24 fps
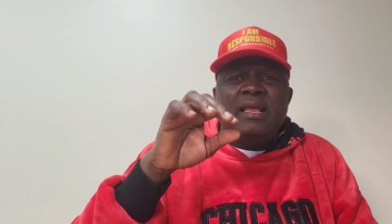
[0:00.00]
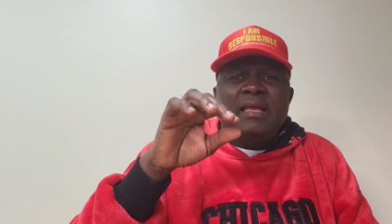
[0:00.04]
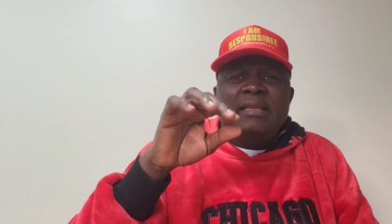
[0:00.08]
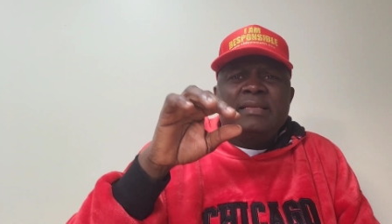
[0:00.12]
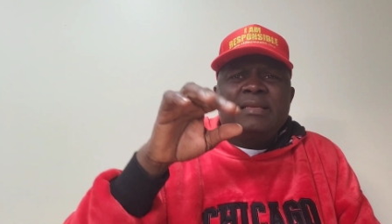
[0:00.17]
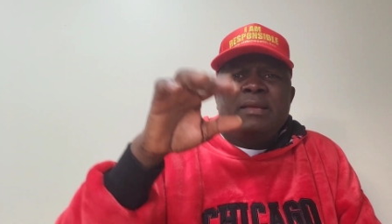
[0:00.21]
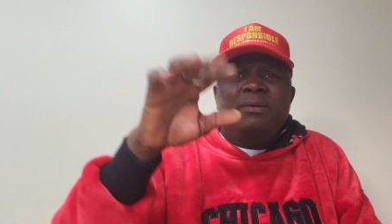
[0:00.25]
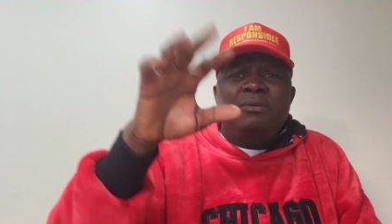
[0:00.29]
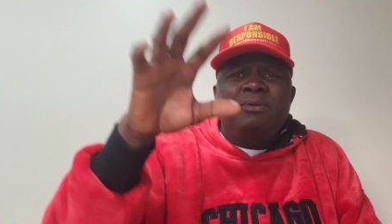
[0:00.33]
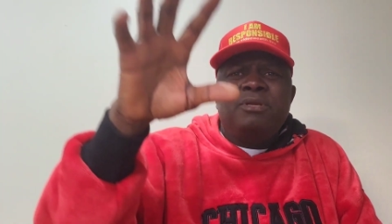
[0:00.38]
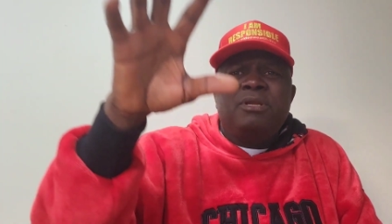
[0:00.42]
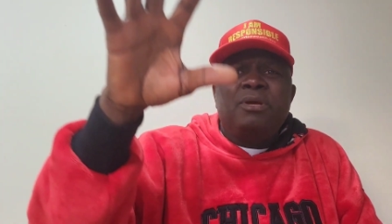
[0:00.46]

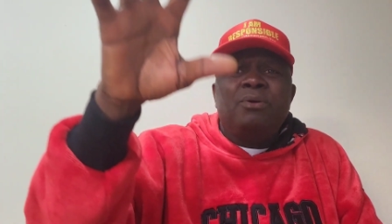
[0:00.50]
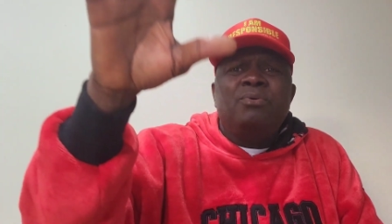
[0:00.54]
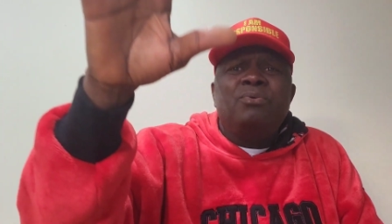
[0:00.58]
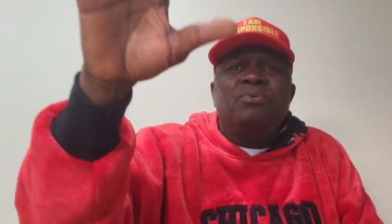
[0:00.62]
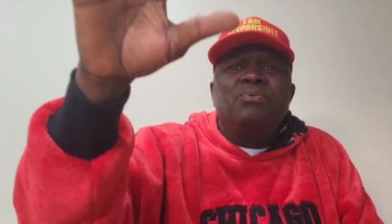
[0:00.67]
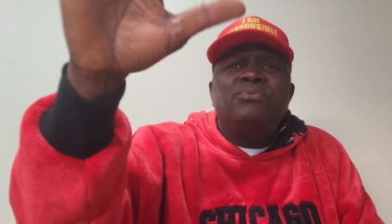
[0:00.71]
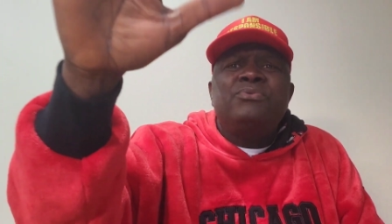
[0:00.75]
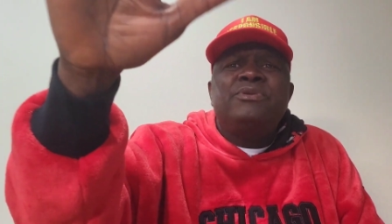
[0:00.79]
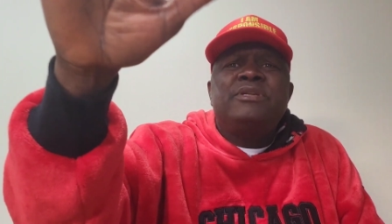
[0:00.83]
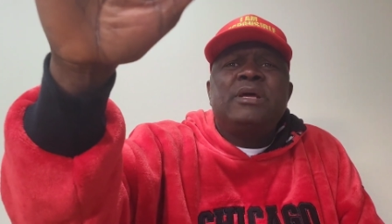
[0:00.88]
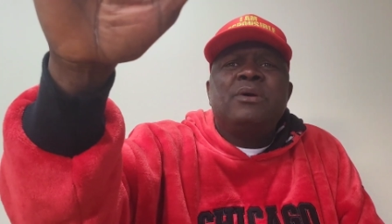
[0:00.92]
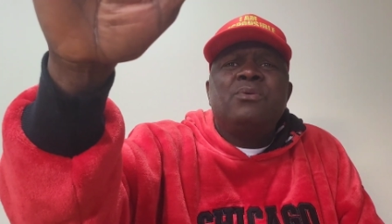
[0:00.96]
They, they,
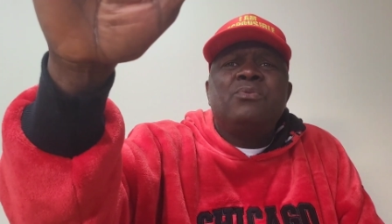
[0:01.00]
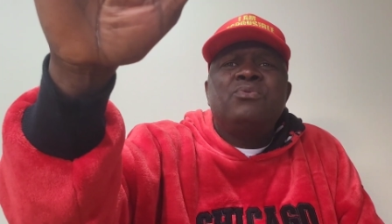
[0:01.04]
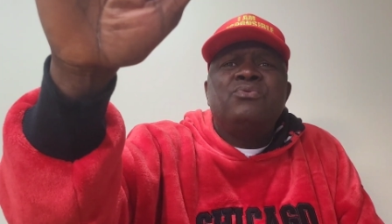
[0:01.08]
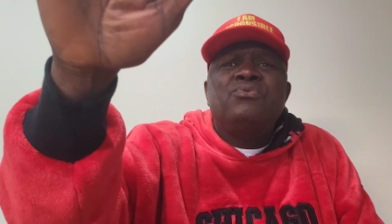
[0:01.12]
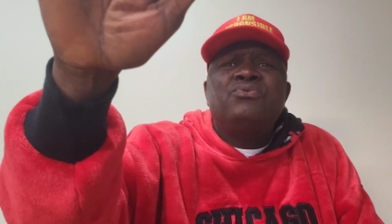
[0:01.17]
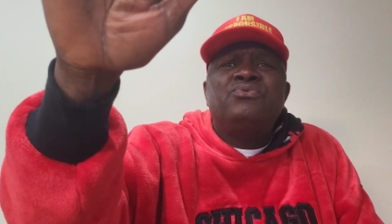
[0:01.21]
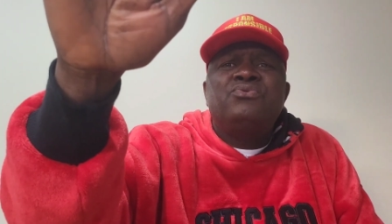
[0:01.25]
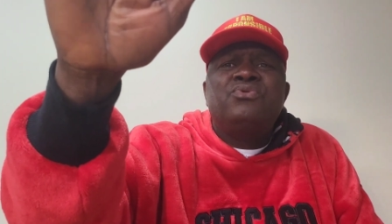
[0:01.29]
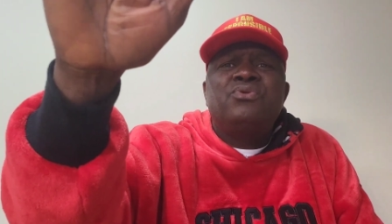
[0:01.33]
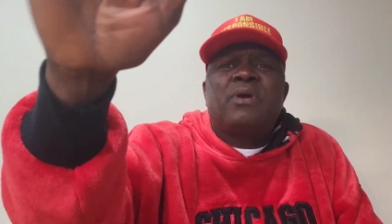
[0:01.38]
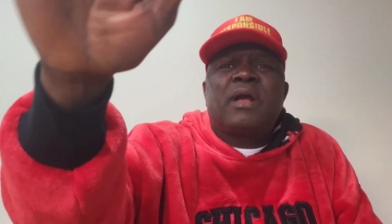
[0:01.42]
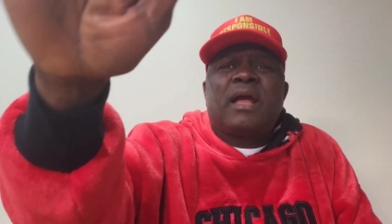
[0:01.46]
will, they will
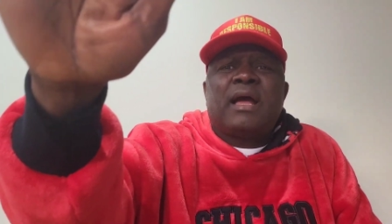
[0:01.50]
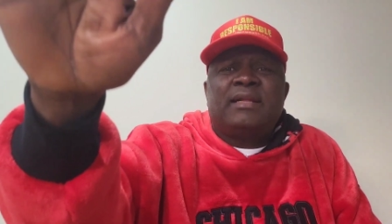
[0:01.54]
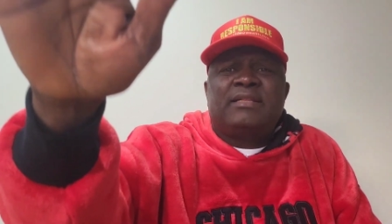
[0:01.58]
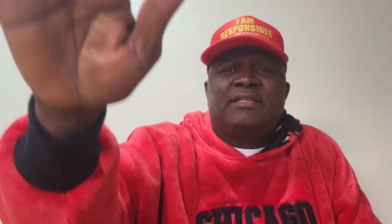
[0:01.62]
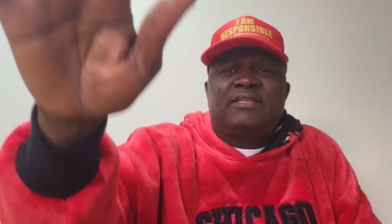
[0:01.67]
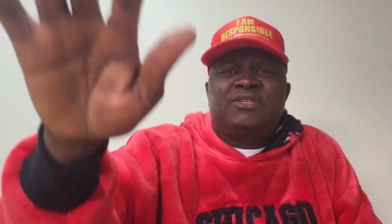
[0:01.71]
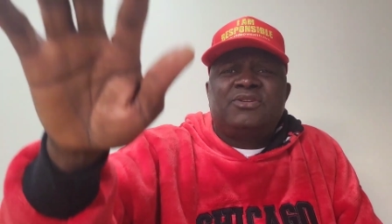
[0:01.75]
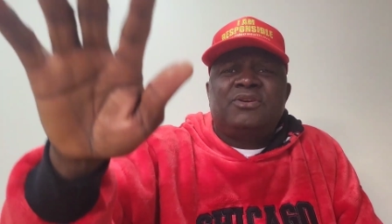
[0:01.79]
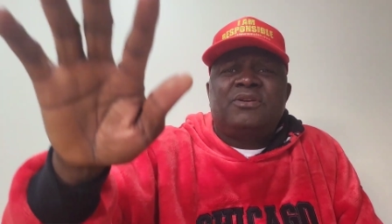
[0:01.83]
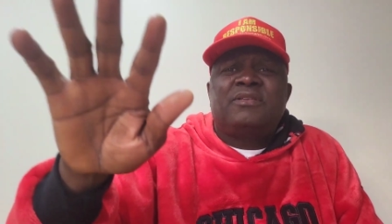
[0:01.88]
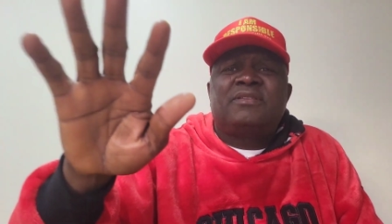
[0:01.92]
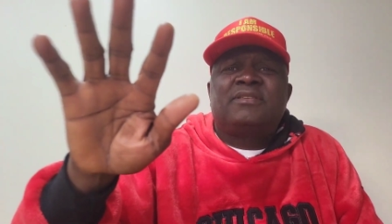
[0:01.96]
look
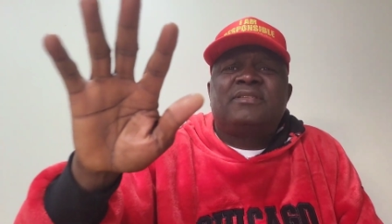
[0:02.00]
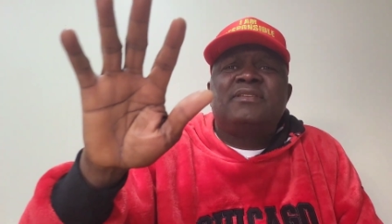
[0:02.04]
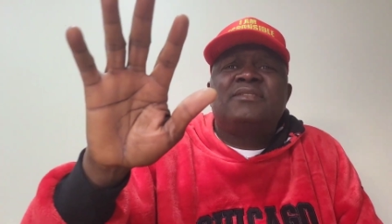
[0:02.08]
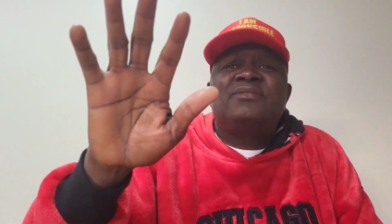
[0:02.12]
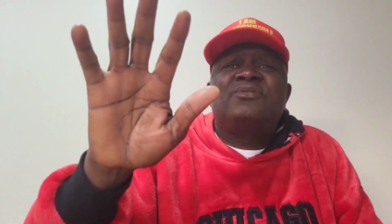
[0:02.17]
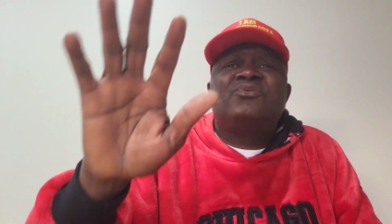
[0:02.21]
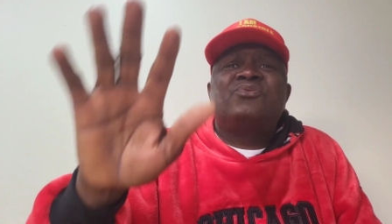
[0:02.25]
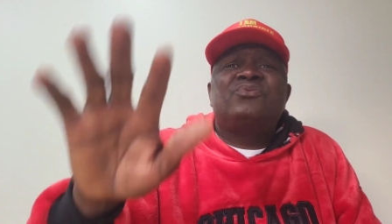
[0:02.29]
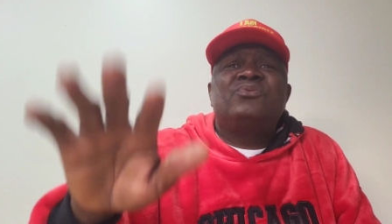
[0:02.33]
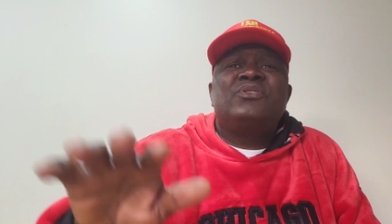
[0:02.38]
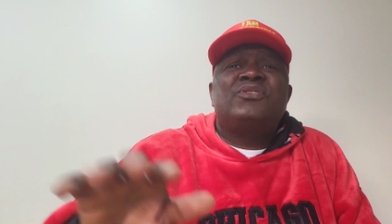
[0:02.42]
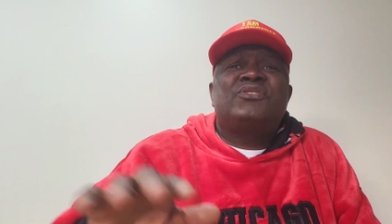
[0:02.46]
at your
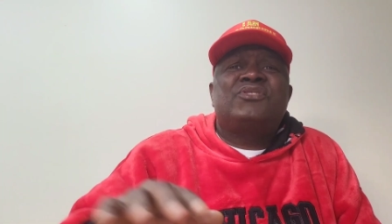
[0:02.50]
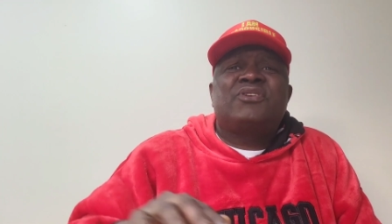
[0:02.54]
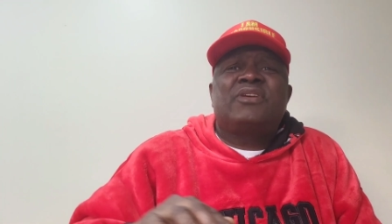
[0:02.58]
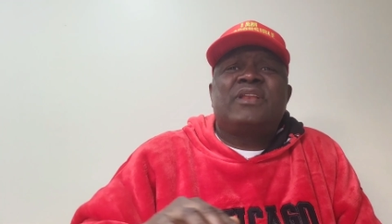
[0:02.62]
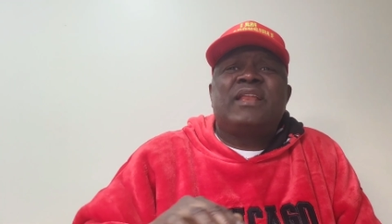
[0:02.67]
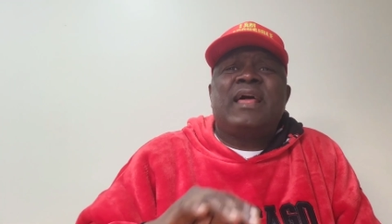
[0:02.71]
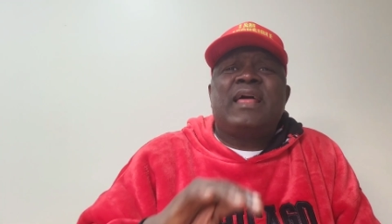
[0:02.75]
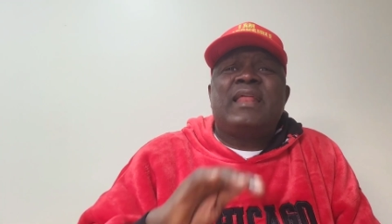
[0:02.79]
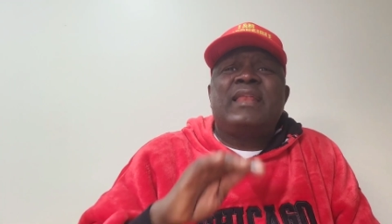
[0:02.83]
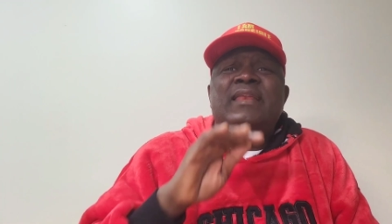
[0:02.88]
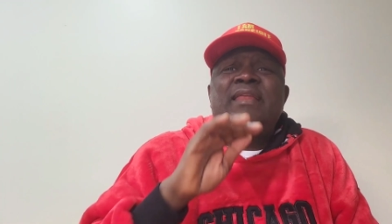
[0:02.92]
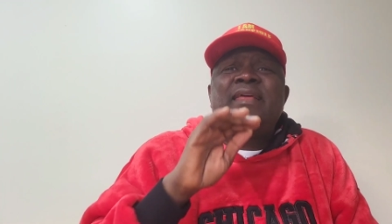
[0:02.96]

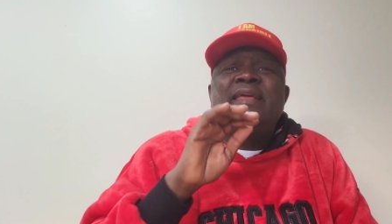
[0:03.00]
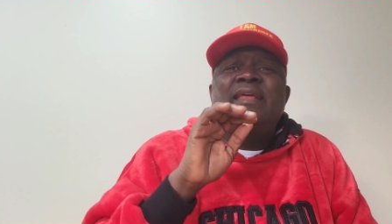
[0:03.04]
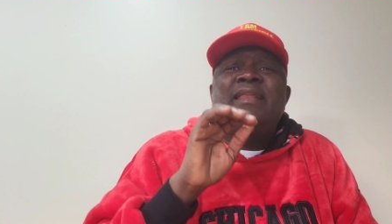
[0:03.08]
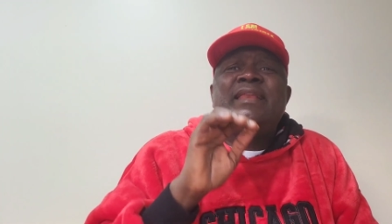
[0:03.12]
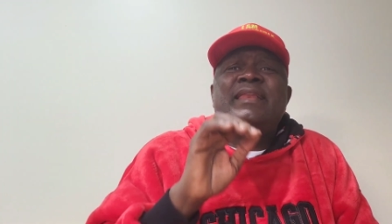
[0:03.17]
situation and they,